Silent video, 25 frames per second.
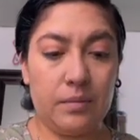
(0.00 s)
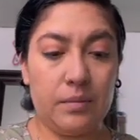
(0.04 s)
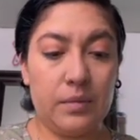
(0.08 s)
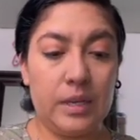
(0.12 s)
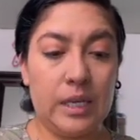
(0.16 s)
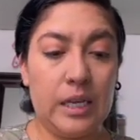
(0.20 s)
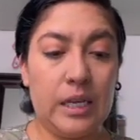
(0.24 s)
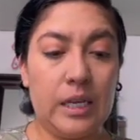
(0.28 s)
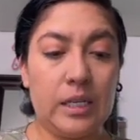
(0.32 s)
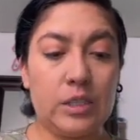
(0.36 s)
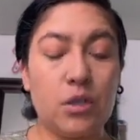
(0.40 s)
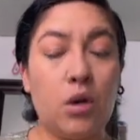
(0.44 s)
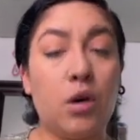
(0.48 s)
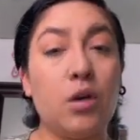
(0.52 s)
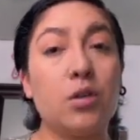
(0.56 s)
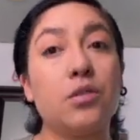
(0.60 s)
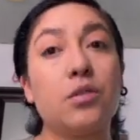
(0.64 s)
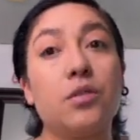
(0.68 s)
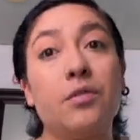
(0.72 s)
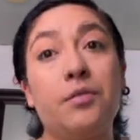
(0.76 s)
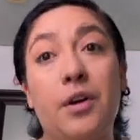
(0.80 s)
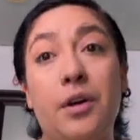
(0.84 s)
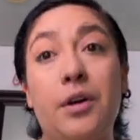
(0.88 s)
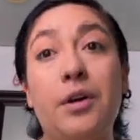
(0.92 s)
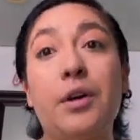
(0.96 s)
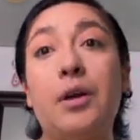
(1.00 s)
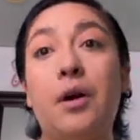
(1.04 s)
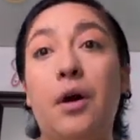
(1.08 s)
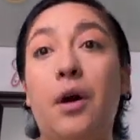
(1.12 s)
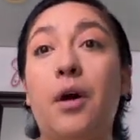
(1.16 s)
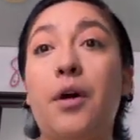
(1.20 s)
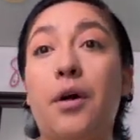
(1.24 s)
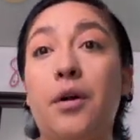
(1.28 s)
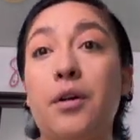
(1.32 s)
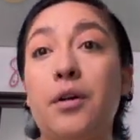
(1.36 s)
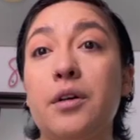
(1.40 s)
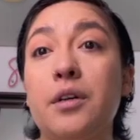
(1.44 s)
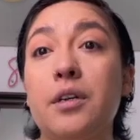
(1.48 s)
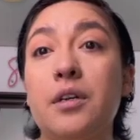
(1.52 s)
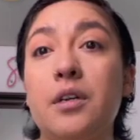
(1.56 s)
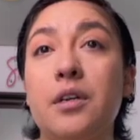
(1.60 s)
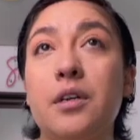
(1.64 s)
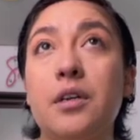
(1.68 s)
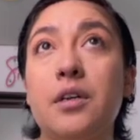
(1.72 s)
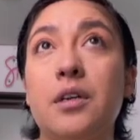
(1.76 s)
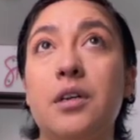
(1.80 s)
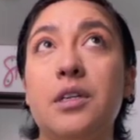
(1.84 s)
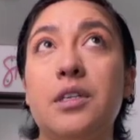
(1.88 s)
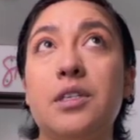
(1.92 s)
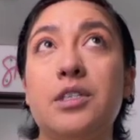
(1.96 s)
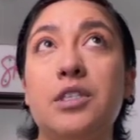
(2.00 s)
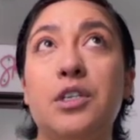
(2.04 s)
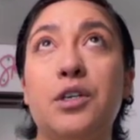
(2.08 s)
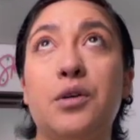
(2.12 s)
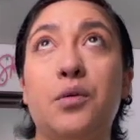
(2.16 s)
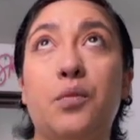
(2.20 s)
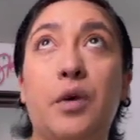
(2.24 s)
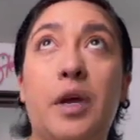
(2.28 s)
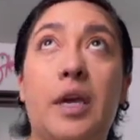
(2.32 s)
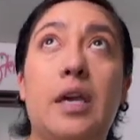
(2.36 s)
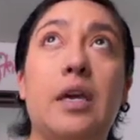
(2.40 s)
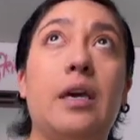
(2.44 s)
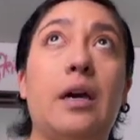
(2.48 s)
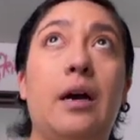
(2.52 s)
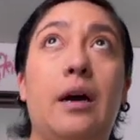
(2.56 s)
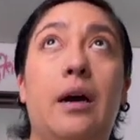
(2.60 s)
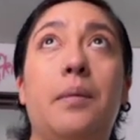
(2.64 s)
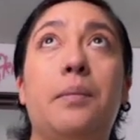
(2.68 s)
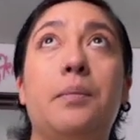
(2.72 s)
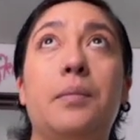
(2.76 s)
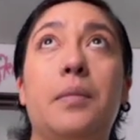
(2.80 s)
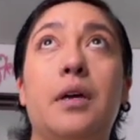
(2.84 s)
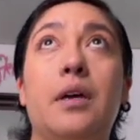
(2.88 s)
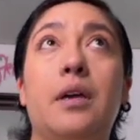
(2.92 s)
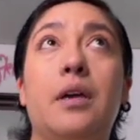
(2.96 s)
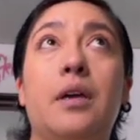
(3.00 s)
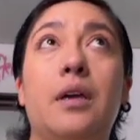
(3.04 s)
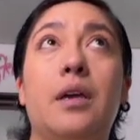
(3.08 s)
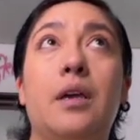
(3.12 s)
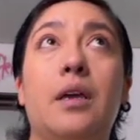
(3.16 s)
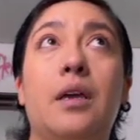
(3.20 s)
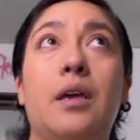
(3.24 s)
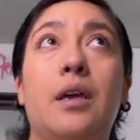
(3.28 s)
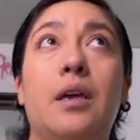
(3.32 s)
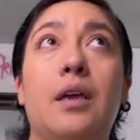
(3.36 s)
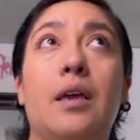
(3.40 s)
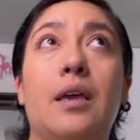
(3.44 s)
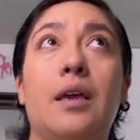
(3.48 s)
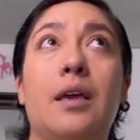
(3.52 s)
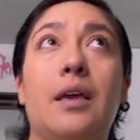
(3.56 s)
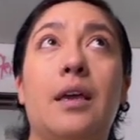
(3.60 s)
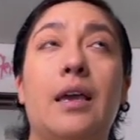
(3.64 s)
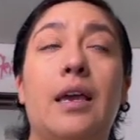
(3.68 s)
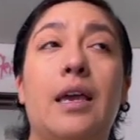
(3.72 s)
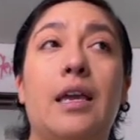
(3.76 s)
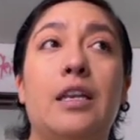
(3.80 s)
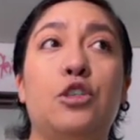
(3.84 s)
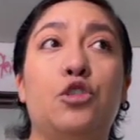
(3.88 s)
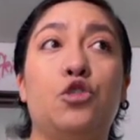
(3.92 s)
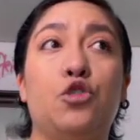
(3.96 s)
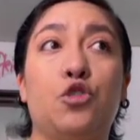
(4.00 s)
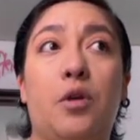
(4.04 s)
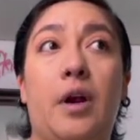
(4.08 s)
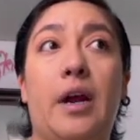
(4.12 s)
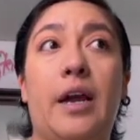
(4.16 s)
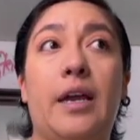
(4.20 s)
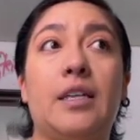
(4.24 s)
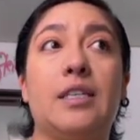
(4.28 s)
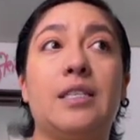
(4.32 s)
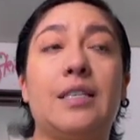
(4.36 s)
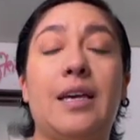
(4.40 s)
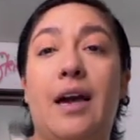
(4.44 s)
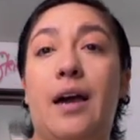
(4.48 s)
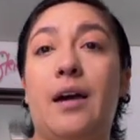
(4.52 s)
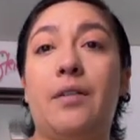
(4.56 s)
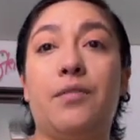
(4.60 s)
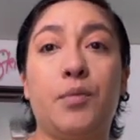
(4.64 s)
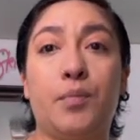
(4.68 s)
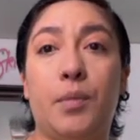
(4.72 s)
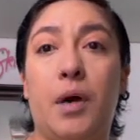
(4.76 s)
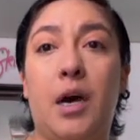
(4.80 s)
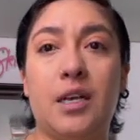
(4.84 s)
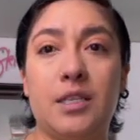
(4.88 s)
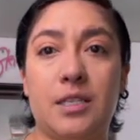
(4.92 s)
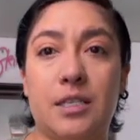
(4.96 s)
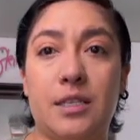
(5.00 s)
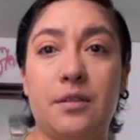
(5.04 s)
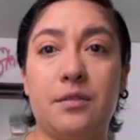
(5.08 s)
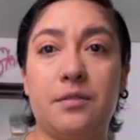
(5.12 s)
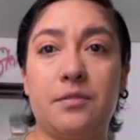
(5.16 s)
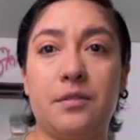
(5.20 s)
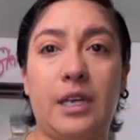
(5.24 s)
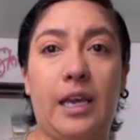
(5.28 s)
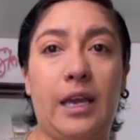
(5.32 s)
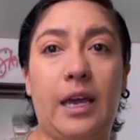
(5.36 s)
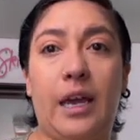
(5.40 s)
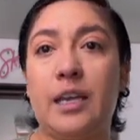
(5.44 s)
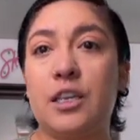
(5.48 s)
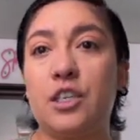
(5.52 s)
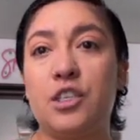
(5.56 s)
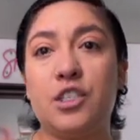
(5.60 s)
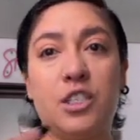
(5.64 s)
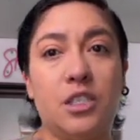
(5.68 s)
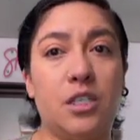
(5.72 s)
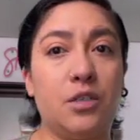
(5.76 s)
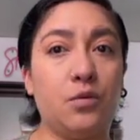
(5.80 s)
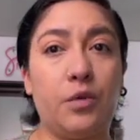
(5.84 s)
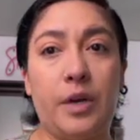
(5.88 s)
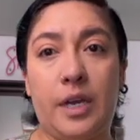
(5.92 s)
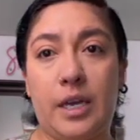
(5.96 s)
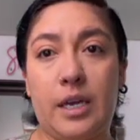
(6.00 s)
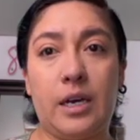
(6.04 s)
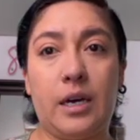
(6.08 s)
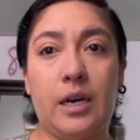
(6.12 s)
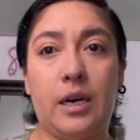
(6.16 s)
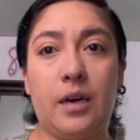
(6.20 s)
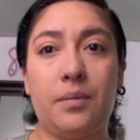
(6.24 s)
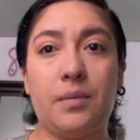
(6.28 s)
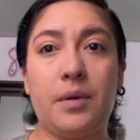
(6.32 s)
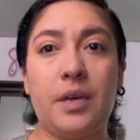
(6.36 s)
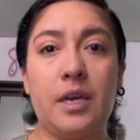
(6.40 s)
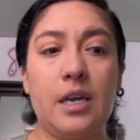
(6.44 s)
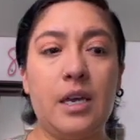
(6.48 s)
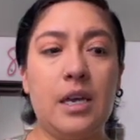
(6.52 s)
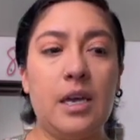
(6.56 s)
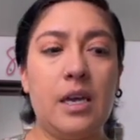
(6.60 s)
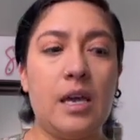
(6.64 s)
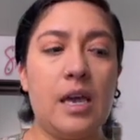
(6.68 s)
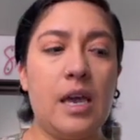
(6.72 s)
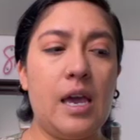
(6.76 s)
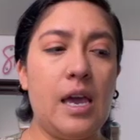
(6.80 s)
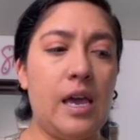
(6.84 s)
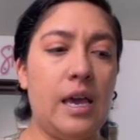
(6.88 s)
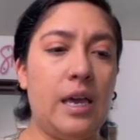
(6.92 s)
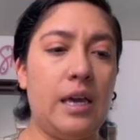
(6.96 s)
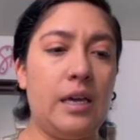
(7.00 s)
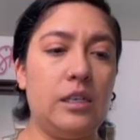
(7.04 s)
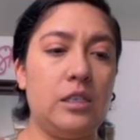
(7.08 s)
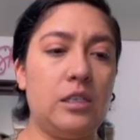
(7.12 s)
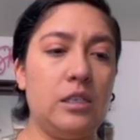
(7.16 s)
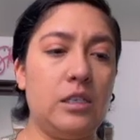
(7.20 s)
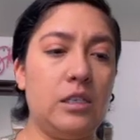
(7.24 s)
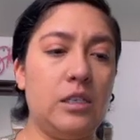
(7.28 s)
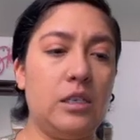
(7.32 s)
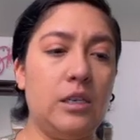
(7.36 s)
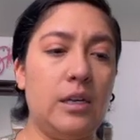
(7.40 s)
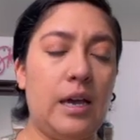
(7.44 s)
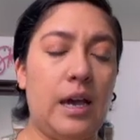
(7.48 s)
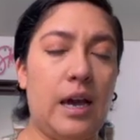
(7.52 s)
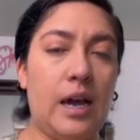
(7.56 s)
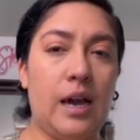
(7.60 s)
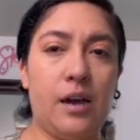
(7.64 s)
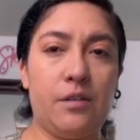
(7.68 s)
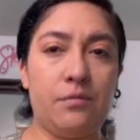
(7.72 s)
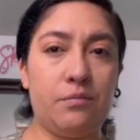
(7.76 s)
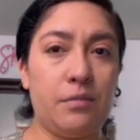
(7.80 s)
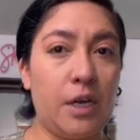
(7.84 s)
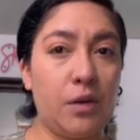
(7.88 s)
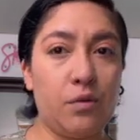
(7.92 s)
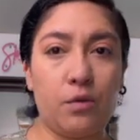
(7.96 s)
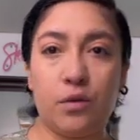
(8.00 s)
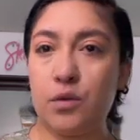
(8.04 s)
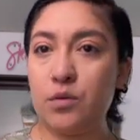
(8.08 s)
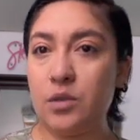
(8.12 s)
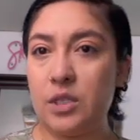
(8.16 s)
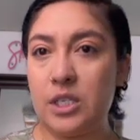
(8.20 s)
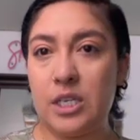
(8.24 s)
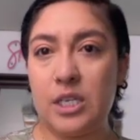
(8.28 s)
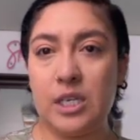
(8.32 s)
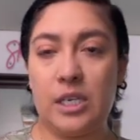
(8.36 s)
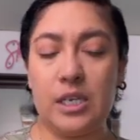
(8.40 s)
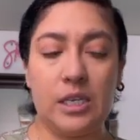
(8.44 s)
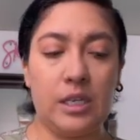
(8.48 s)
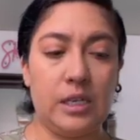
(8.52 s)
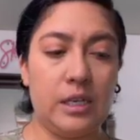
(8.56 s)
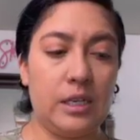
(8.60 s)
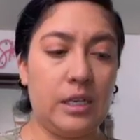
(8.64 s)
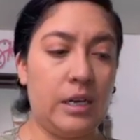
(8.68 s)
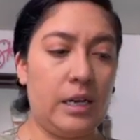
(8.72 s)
It's also very hard to wake up and try to have a positive day. I used to wake up and have my routine.